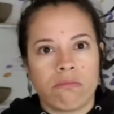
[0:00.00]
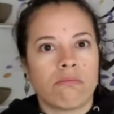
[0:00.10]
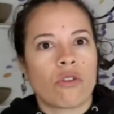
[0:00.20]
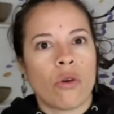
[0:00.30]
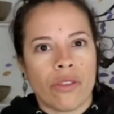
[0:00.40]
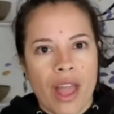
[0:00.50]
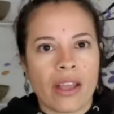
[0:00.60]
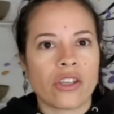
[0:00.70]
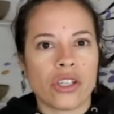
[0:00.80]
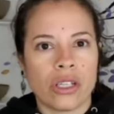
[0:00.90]

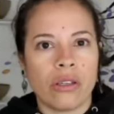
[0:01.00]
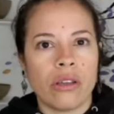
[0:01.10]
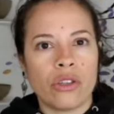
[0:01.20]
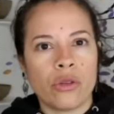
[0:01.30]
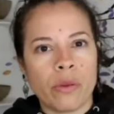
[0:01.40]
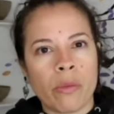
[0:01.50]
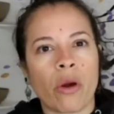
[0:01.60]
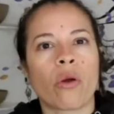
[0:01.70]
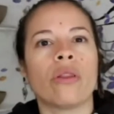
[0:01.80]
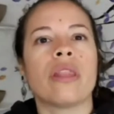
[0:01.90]
connection, you need to be more
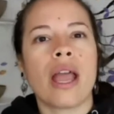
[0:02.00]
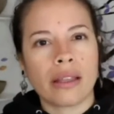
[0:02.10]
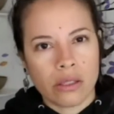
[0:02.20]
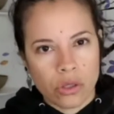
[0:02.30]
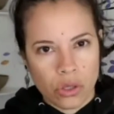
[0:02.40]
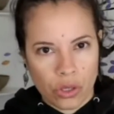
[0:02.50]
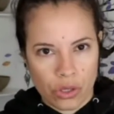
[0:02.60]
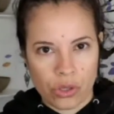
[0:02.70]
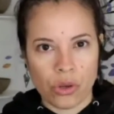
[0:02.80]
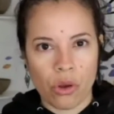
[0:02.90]
connected to your
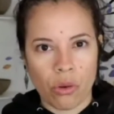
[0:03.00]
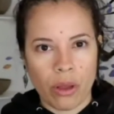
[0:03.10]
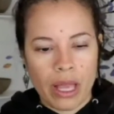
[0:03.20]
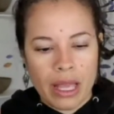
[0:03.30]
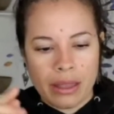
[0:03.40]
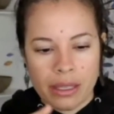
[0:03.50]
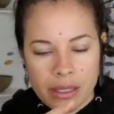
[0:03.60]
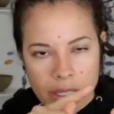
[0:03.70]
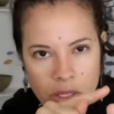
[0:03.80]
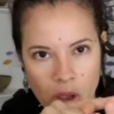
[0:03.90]
soul. The
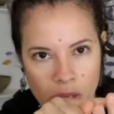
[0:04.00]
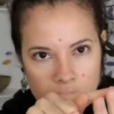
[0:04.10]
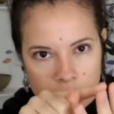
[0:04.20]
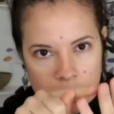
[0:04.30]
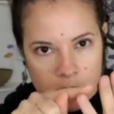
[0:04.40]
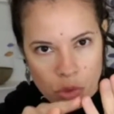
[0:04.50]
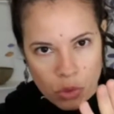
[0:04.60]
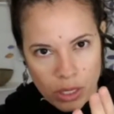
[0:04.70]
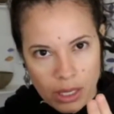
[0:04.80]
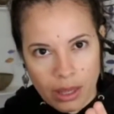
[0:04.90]
detox in these
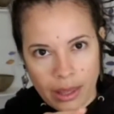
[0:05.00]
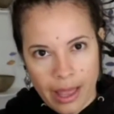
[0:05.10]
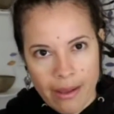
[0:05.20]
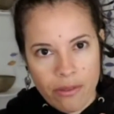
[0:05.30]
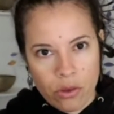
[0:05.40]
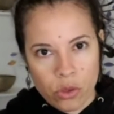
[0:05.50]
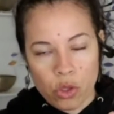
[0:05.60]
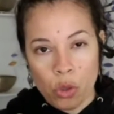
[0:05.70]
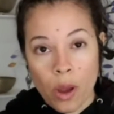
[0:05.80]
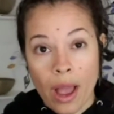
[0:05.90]
three levels
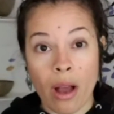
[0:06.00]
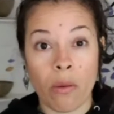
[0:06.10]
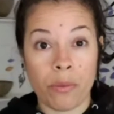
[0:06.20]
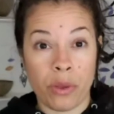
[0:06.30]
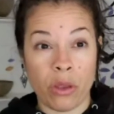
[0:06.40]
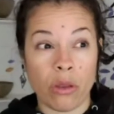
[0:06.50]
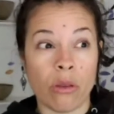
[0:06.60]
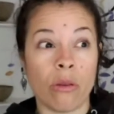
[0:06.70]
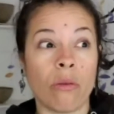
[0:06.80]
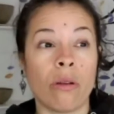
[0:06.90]
to help
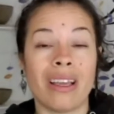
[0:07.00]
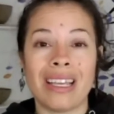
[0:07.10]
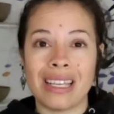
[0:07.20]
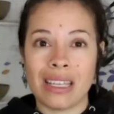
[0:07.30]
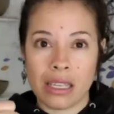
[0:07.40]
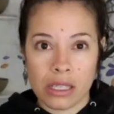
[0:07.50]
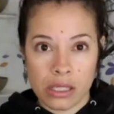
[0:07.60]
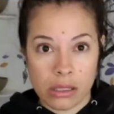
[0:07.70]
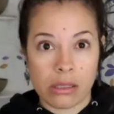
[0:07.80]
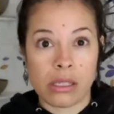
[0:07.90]
you
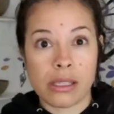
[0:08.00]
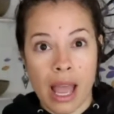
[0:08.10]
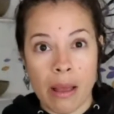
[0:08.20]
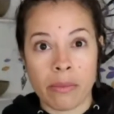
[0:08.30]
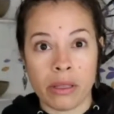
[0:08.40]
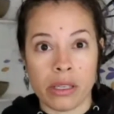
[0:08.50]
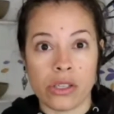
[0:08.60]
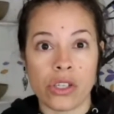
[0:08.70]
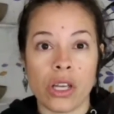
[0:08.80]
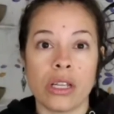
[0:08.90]

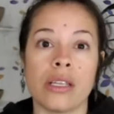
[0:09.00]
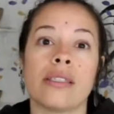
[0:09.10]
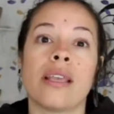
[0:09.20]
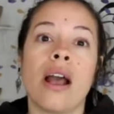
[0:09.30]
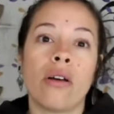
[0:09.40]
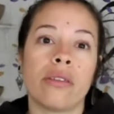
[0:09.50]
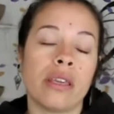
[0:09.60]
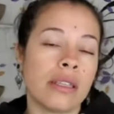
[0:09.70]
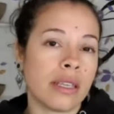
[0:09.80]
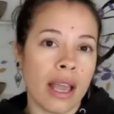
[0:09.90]
establish this healthy
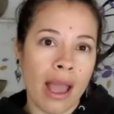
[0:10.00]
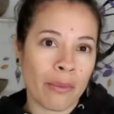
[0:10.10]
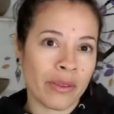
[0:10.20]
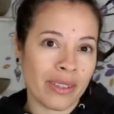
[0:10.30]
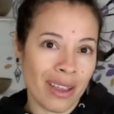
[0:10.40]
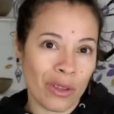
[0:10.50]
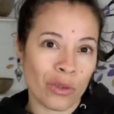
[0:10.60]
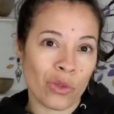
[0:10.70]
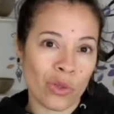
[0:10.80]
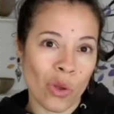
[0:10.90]
eating habits that you
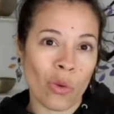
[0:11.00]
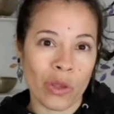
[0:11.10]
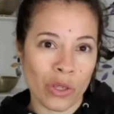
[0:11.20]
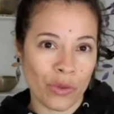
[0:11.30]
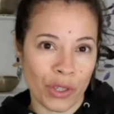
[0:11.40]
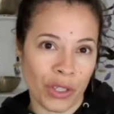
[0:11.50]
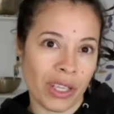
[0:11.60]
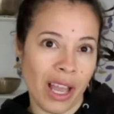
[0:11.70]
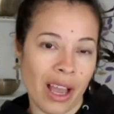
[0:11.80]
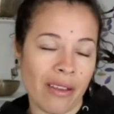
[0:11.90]
so wish for your
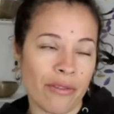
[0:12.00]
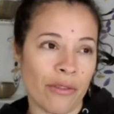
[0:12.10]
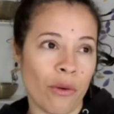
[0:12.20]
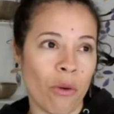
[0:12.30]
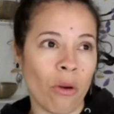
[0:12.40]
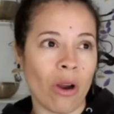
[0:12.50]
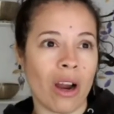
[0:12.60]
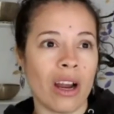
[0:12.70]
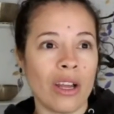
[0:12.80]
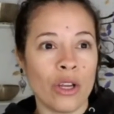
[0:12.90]
life,
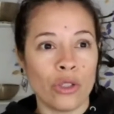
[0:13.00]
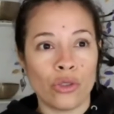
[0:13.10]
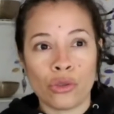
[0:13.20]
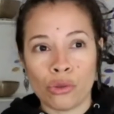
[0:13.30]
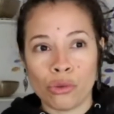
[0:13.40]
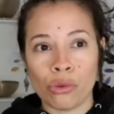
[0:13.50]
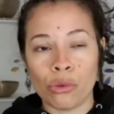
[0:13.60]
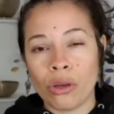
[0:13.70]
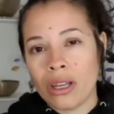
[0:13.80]
or to